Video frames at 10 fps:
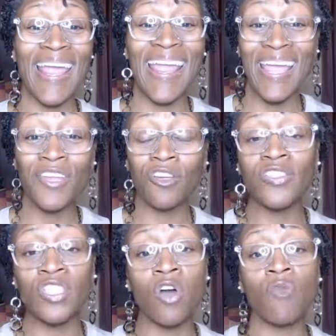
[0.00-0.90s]
and
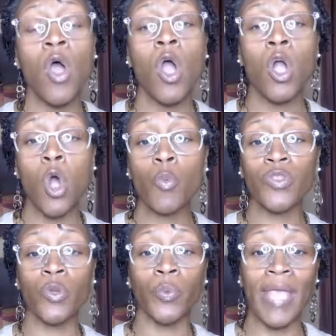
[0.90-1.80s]
yourself cope
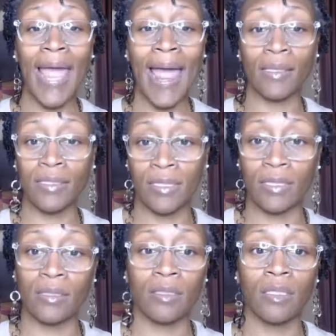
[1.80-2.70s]
with the reality.